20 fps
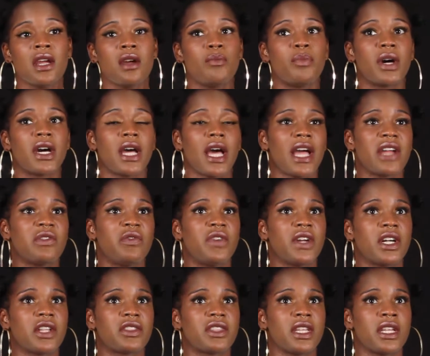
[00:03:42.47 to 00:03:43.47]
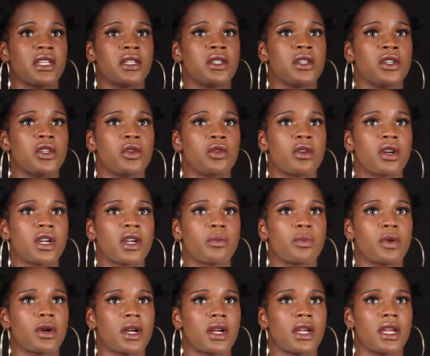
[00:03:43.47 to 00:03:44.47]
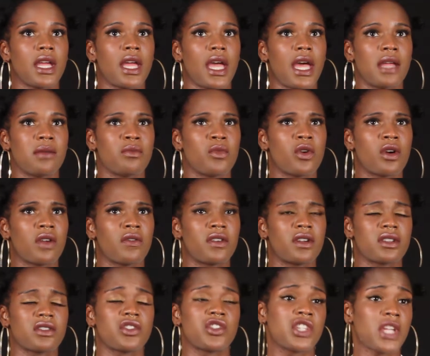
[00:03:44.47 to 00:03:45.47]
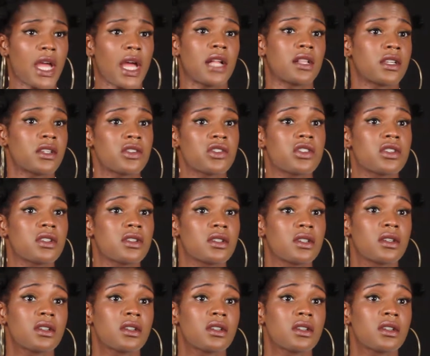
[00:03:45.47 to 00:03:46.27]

But I felt that New York had more of a challenge